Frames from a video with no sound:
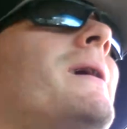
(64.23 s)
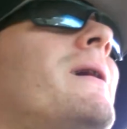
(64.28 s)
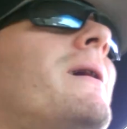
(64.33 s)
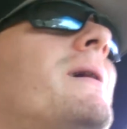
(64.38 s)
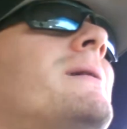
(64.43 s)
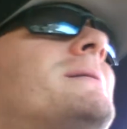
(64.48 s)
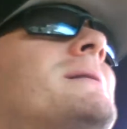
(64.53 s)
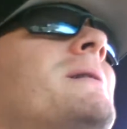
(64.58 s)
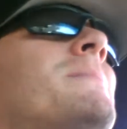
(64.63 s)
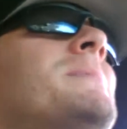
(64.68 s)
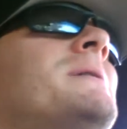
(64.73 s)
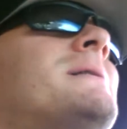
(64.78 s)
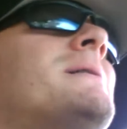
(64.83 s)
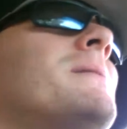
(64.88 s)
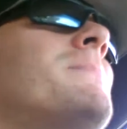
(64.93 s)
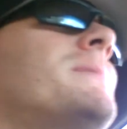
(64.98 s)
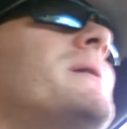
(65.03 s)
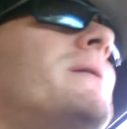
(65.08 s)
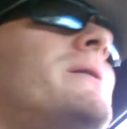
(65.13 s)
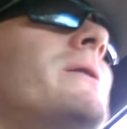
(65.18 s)
it's giving me
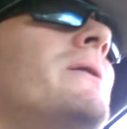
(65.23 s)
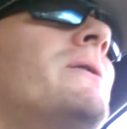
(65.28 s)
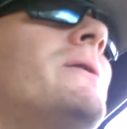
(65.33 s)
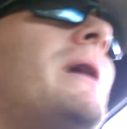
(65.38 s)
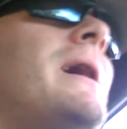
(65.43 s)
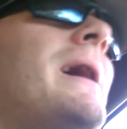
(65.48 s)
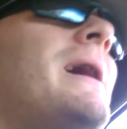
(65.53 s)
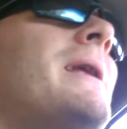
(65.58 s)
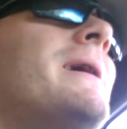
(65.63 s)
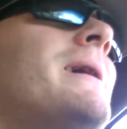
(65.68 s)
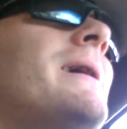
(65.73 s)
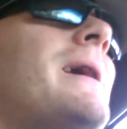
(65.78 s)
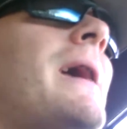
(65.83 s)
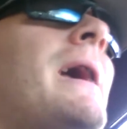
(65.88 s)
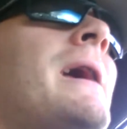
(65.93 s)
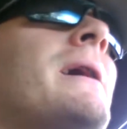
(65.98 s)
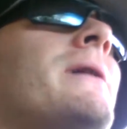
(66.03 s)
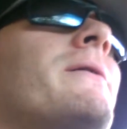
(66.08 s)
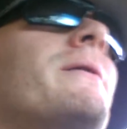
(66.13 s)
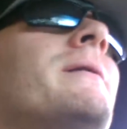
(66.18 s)
something to do. I had a
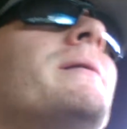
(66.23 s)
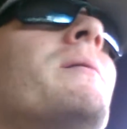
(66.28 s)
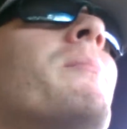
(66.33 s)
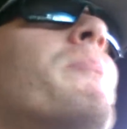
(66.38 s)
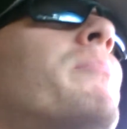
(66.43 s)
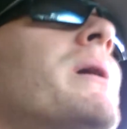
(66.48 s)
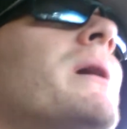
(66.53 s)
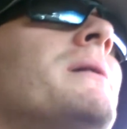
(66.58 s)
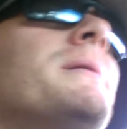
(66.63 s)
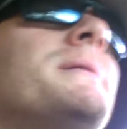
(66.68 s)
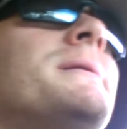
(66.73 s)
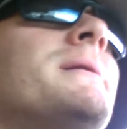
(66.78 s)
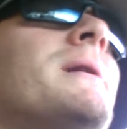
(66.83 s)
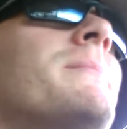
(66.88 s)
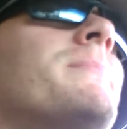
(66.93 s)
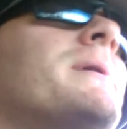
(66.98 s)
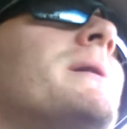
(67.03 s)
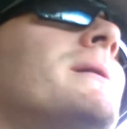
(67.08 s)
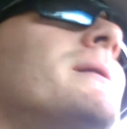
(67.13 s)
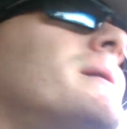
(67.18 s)
hankering to build
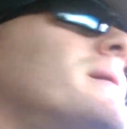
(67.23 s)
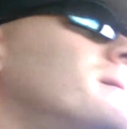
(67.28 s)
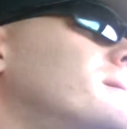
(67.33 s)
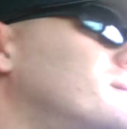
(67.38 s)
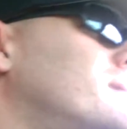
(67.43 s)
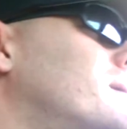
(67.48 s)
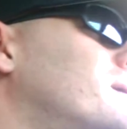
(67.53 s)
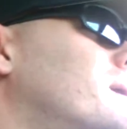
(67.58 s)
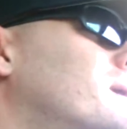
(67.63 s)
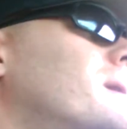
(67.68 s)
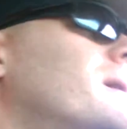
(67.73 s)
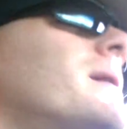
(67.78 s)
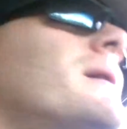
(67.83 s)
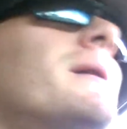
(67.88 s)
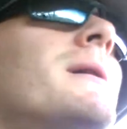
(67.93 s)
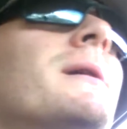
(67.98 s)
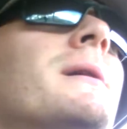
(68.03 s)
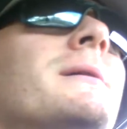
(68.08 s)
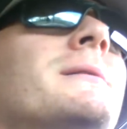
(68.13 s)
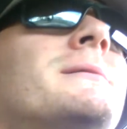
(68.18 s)
something.
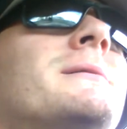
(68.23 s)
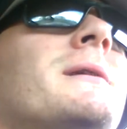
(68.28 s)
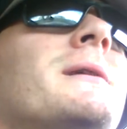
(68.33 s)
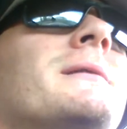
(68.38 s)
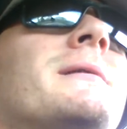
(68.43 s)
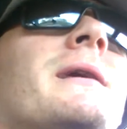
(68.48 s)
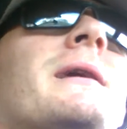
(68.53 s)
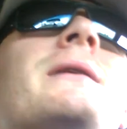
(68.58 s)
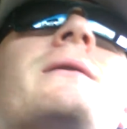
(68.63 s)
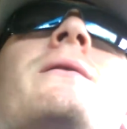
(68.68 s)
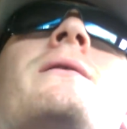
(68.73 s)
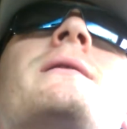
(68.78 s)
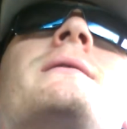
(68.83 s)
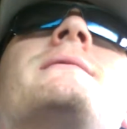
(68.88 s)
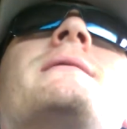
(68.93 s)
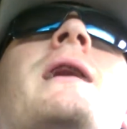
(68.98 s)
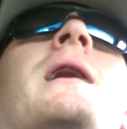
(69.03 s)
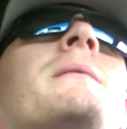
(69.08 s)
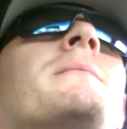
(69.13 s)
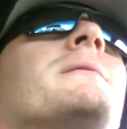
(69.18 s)
Instead of taking all
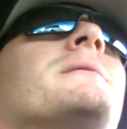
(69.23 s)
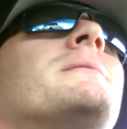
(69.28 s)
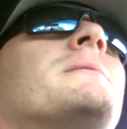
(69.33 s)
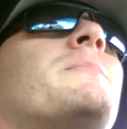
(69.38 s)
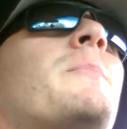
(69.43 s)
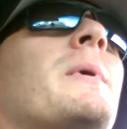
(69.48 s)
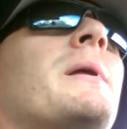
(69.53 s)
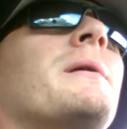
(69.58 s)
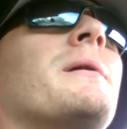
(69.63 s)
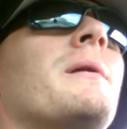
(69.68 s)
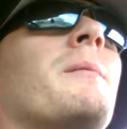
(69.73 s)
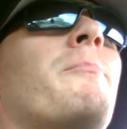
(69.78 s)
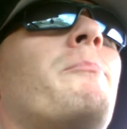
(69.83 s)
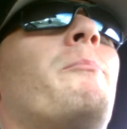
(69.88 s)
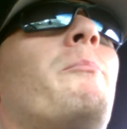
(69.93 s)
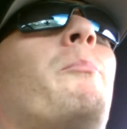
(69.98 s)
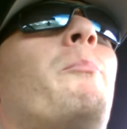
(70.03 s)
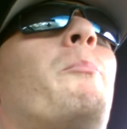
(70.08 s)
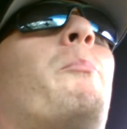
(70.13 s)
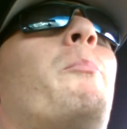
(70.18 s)
the time to spend on
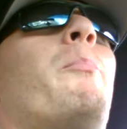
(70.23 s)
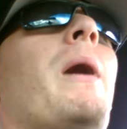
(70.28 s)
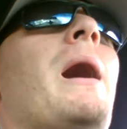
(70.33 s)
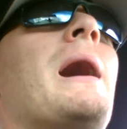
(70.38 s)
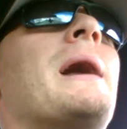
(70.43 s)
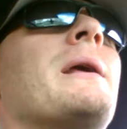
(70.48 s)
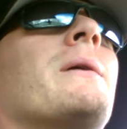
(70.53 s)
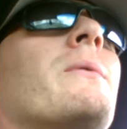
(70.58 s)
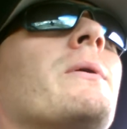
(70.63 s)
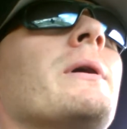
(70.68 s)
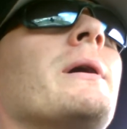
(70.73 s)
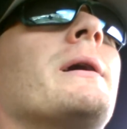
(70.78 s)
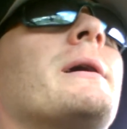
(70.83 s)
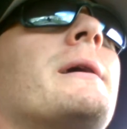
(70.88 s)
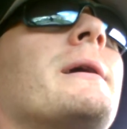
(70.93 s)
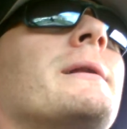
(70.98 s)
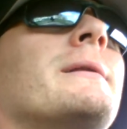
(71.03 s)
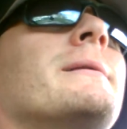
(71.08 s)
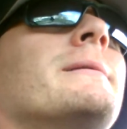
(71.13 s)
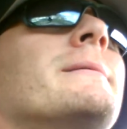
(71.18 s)
body work
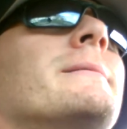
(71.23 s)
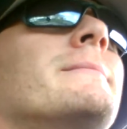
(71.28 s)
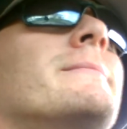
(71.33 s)
and